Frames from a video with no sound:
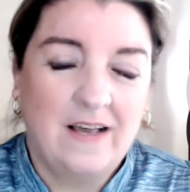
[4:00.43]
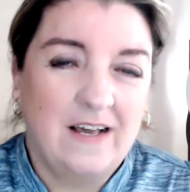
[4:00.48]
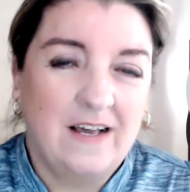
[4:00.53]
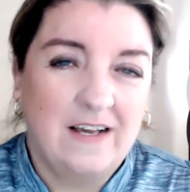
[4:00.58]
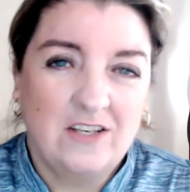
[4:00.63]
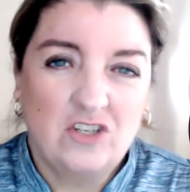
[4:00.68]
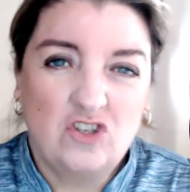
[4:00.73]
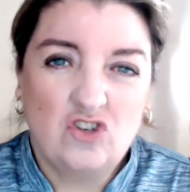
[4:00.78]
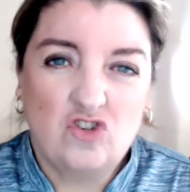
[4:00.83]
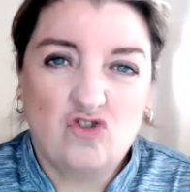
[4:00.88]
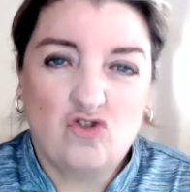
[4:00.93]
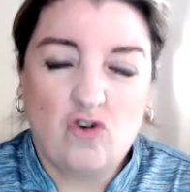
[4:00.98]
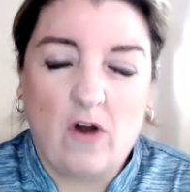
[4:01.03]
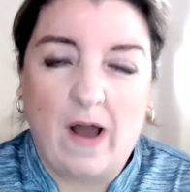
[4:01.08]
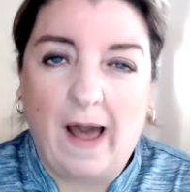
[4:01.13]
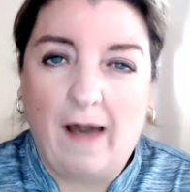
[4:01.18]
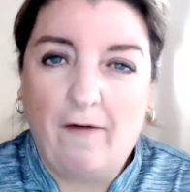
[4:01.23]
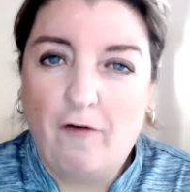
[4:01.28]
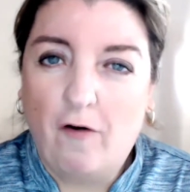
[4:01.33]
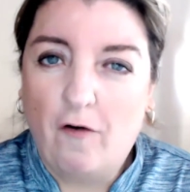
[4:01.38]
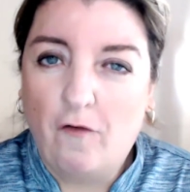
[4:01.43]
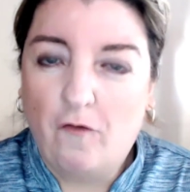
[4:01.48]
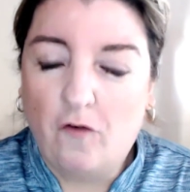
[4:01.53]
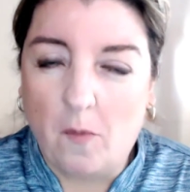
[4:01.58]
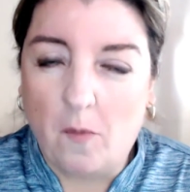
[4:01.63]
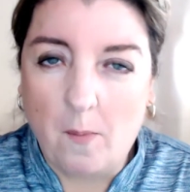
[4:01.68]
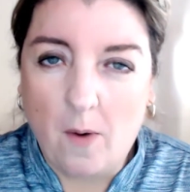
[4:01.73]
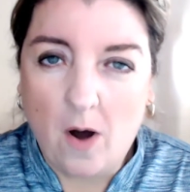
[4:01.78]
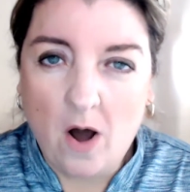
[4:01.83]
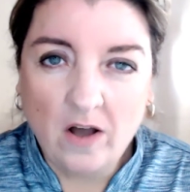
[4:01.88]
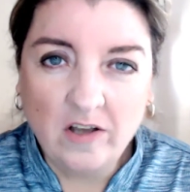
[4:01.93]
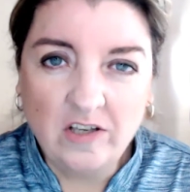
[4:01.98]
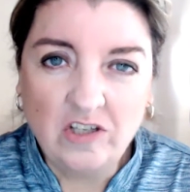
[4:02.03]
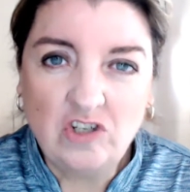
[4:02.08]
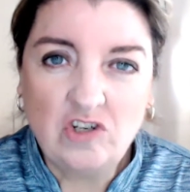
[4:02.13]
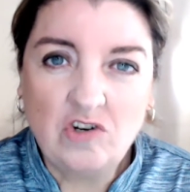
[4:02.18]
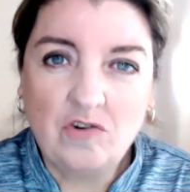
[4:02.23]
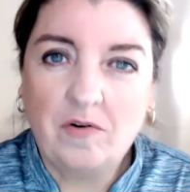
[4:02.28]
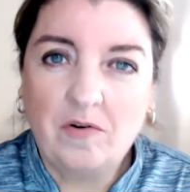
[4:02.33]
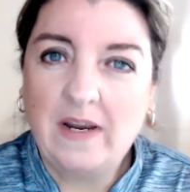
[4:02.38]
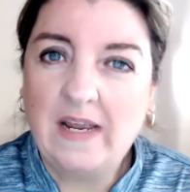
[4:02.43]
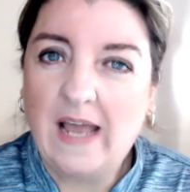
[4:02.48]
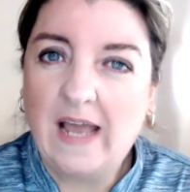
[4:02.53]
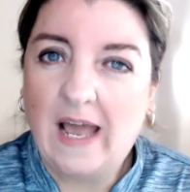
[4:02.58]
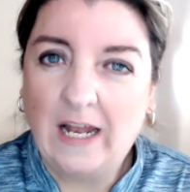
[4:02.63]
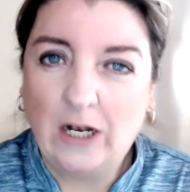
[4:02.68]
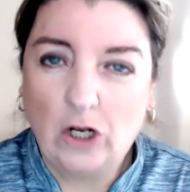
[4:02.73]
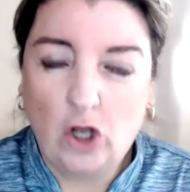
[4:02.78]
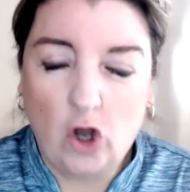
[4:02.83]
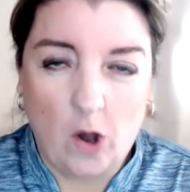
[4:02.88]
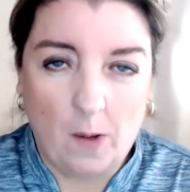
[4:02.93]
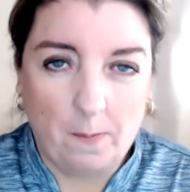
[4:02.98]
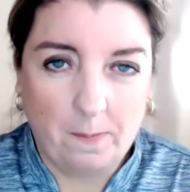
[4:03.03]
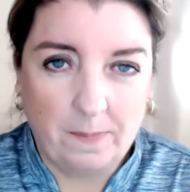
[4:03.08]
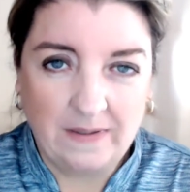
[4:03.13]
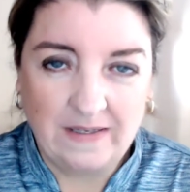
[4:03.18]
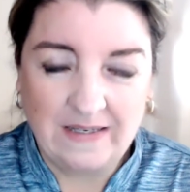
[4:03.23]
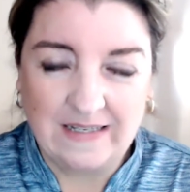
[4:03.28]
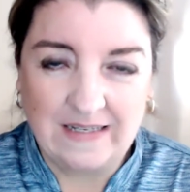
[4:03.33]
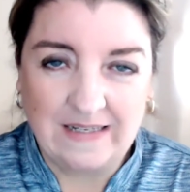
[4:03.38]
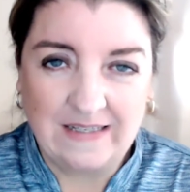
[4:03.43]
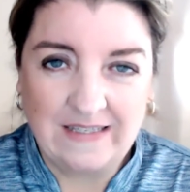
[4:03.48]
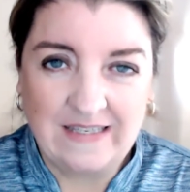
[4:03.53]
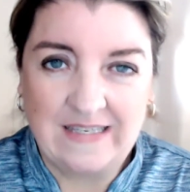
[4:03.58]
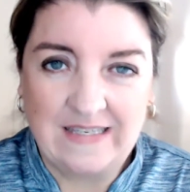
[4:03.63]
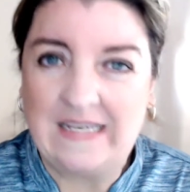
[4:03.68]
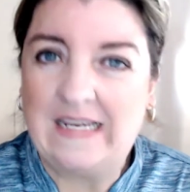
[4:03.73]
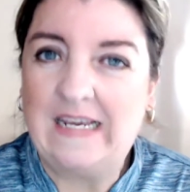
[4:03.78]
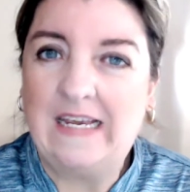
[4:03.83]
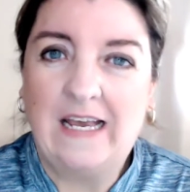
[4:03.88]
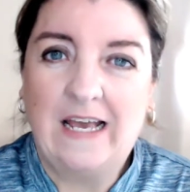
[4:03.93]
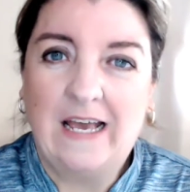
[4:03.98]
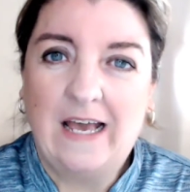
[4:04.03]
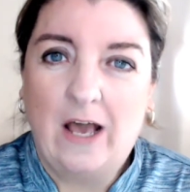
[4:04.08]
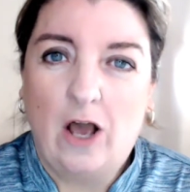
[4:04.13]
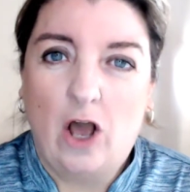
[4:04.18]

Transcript: strive for mastery and competency?